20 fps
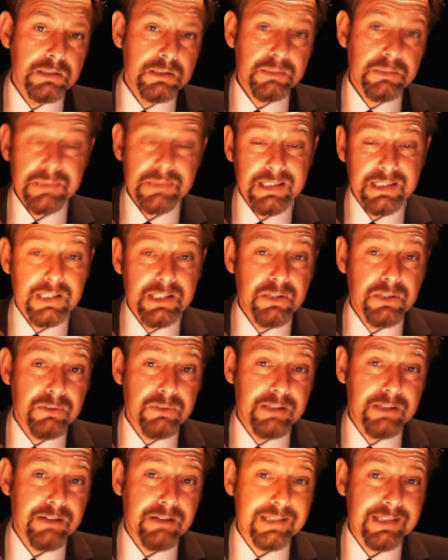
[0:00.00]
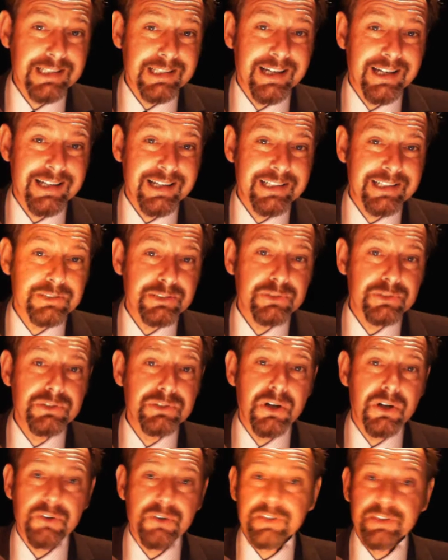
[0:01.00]
So whether the Eurocrats like it or
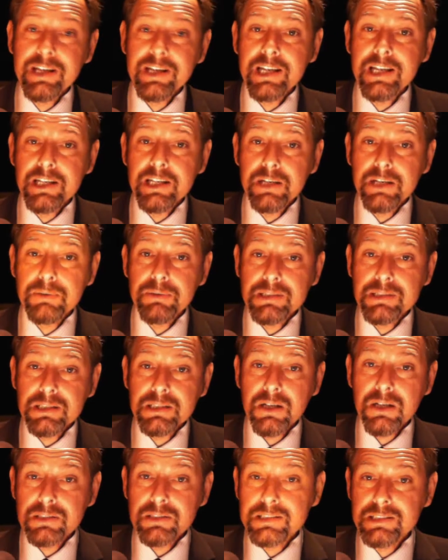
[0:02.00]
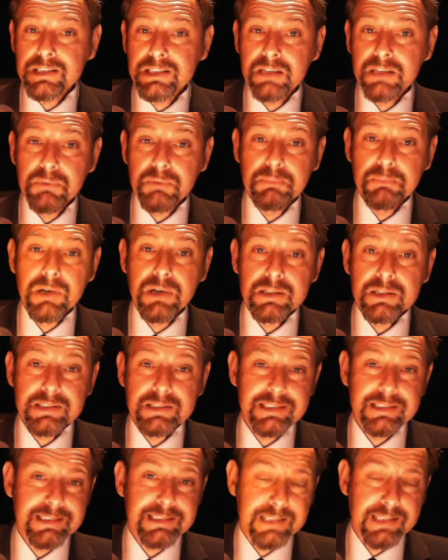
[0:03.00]
not, the EU is starting to come apart
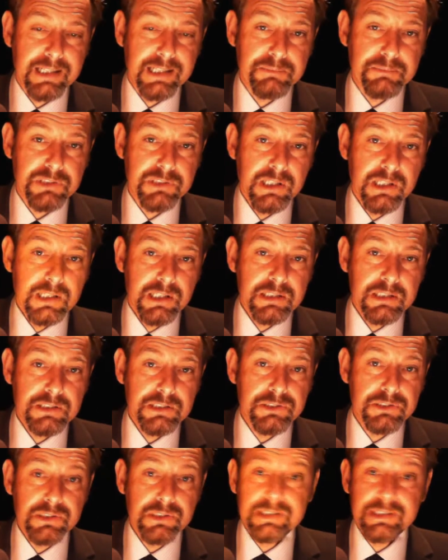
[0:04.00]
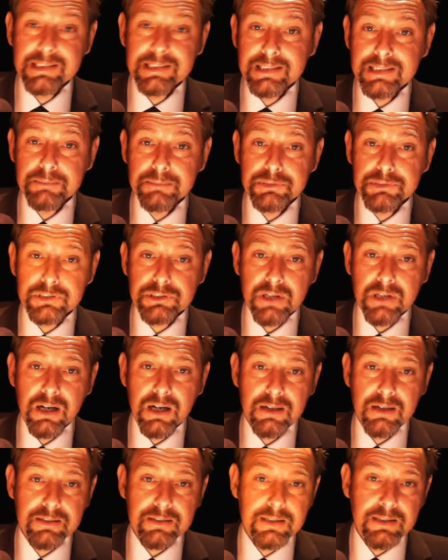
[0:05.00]
at the seams. The choices seem
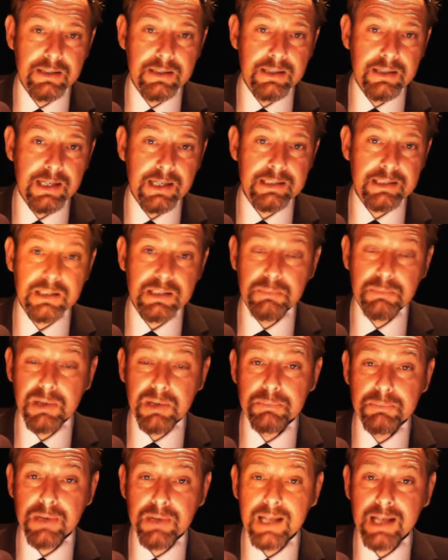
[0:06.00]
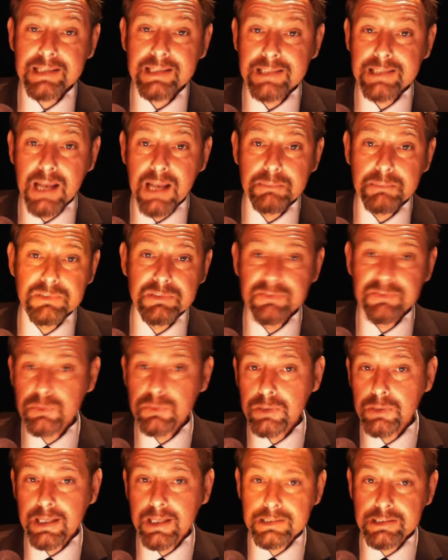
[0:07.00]
stark. Either the people accept
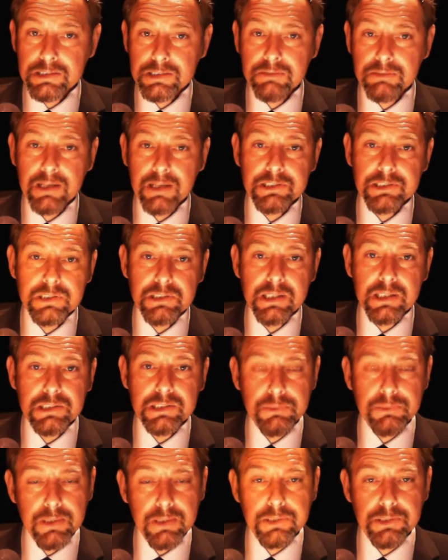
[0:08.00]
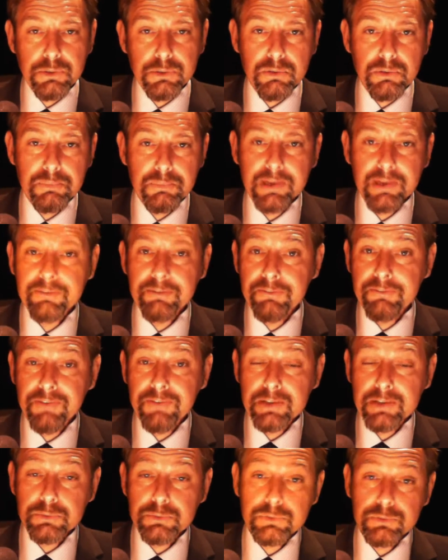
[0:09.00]
full integration into a European
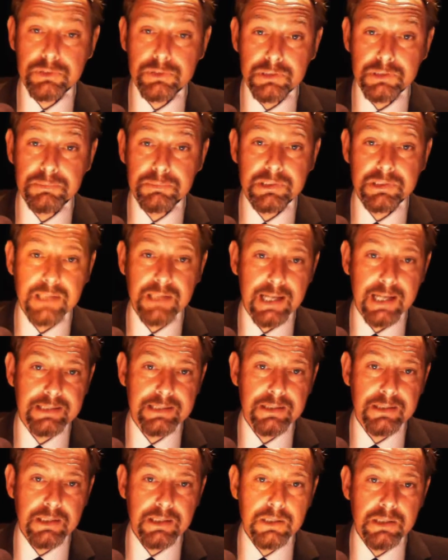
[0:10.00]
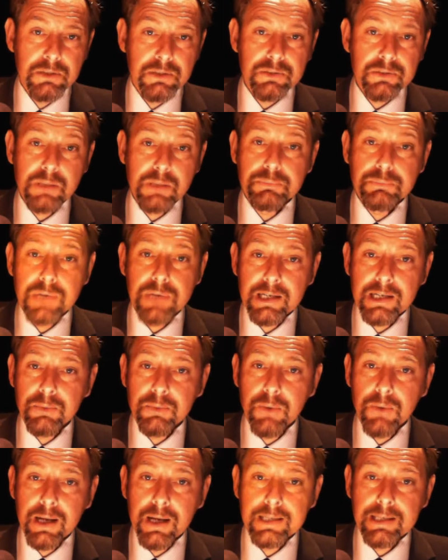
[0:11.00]
federal superstate, or they break
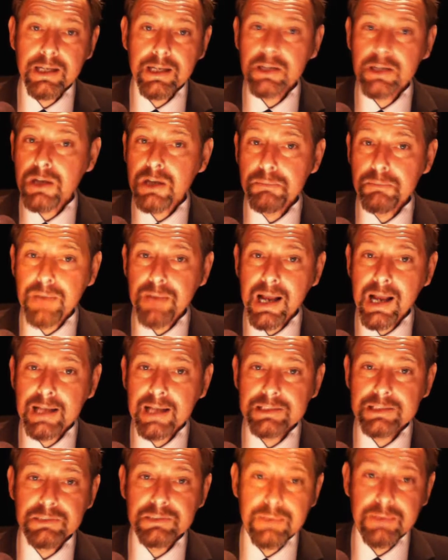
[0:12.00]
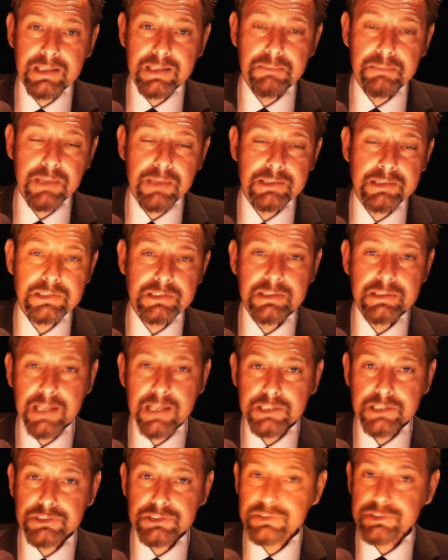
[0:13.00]
away and go back to independent
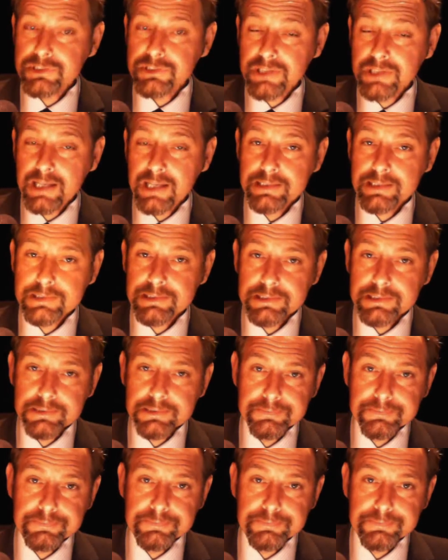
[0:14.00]
nation states.